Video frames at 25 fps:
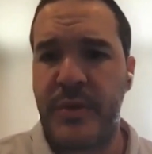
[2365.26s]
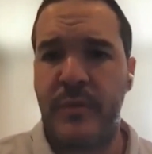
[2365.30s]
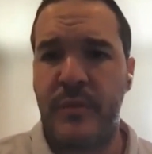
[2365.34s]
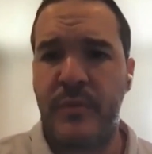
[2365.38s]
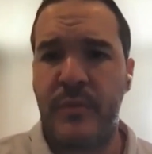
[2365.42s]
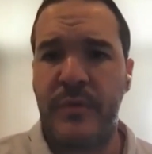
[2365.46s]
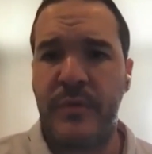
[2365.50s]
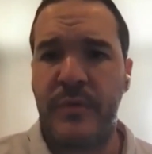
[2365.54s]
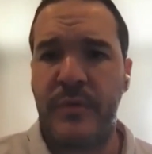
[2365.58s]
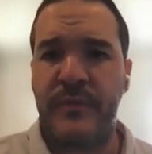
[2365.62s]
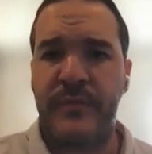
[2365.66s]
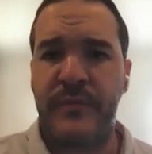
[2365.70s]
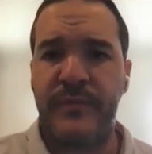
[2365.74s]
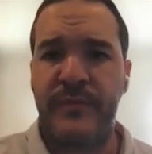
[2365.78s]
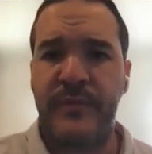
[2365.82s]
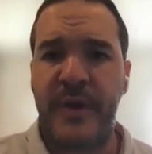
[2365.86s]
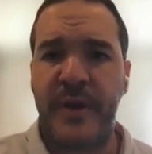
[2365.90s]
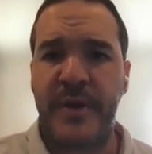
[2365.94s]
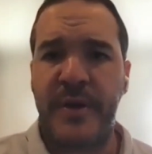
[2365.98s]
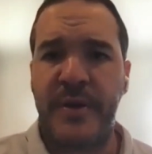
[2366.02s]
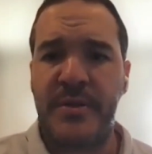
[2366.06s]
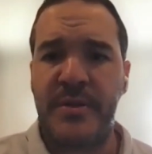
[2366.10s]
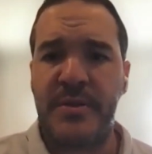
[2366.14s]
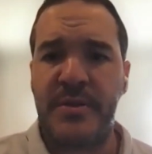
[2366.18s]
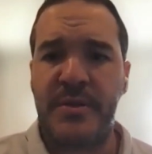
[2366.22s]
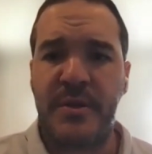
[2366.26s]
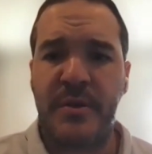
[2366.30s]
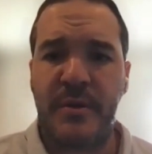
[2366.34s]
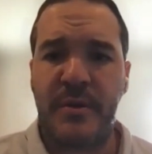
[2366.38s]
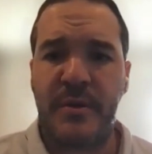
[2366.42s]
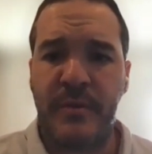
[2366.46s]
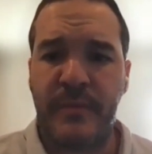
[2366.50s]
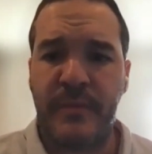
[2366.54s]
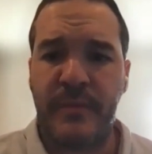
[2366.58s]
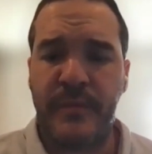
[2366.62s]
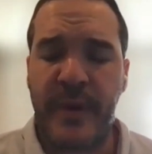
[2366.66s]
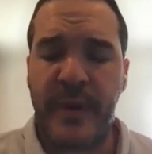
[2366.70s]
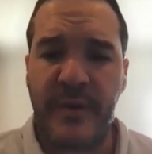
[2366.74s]
we find it
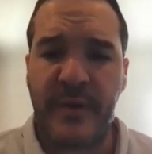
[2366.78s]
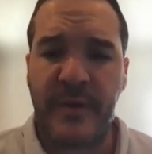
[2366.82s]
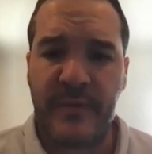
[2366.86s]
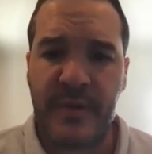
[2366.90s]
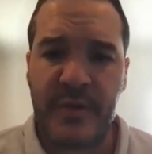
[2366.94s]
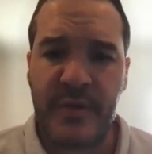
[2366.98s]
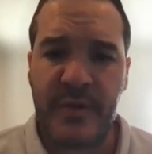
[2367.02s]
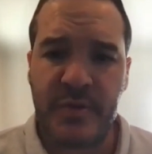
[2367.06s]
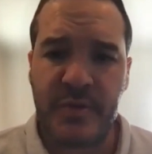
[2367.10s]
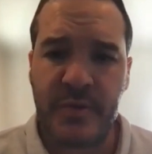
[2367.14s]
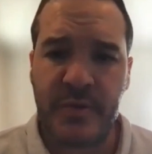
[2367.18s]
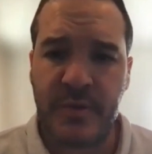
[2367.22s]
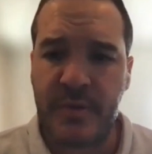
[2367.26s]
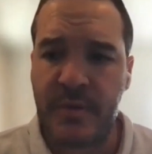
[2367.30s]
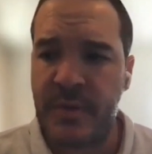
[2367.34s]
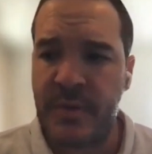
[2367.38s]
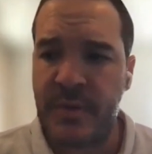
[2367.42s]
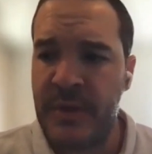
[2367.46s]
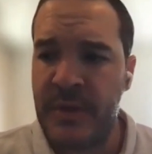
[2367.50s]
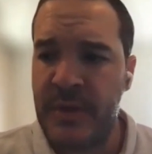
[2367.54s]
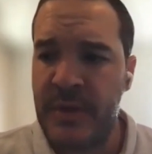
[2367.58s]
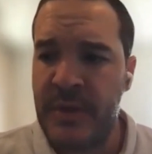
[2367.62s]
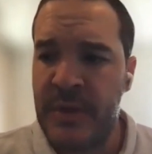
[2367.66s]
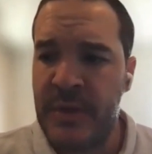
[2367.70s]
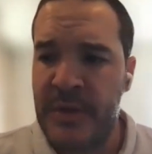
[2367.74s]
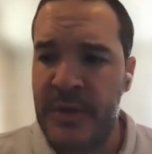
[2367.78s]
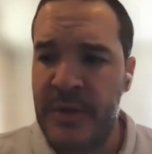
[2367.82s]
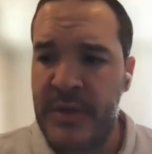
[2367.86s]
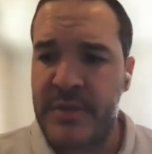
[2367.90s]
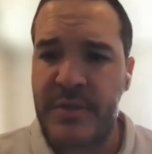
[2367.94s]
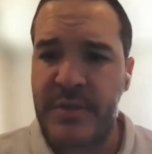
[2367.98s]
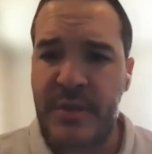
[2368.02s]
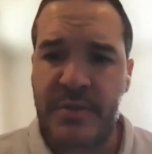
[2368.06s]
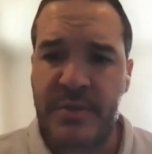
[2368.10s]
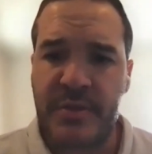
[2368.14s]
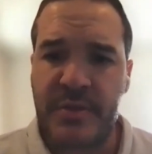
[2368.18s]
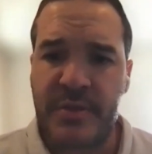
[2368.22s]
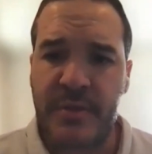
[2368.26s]
so beneficial
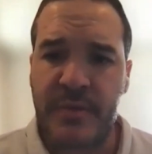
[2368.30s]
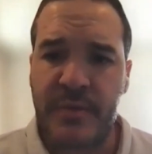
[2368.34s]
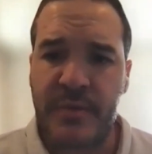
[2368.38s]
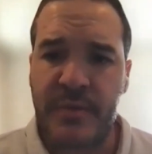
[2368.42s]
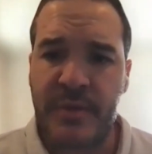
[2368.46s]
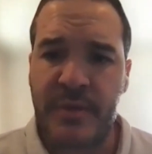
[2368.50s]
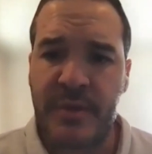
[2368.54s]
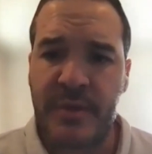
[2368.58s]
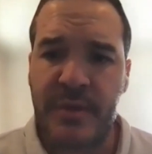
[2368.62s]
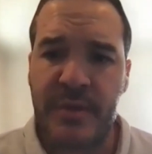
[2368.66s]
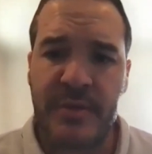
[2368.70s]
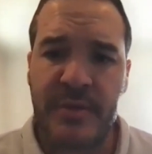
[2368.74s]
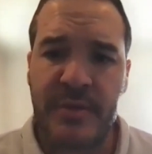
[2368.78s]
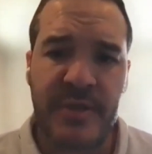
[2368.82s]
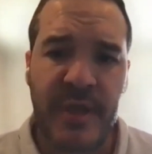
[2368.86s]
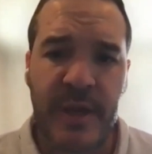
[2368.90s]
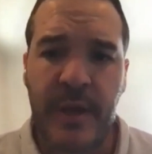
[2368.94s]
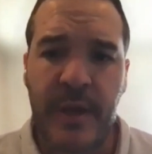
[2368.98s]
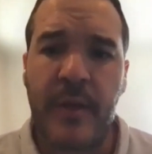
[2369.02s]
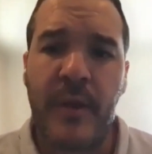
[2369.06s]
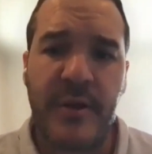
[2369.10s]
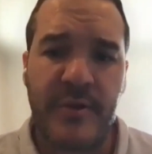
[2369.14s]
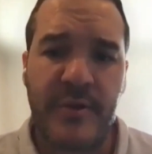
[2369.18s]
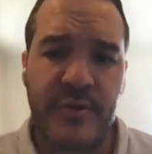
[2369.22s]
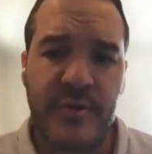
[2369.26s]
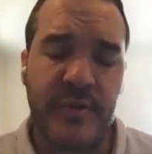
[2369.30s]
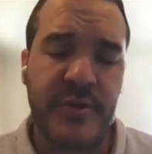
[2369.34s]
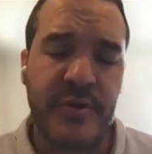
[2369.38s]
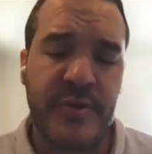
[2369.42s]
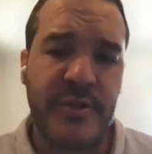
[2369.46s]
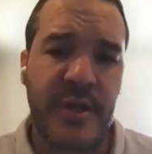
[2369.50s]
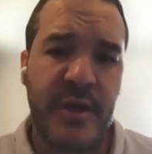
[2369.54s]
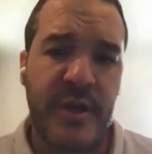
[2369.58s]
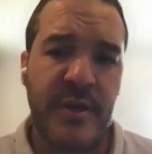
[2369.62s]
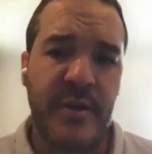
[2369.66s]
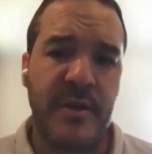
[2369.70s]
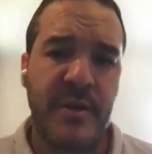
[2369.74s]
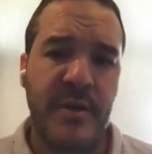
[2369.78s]
is also the psychological
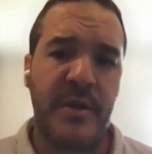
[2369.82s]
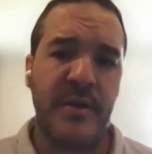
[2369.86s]
side.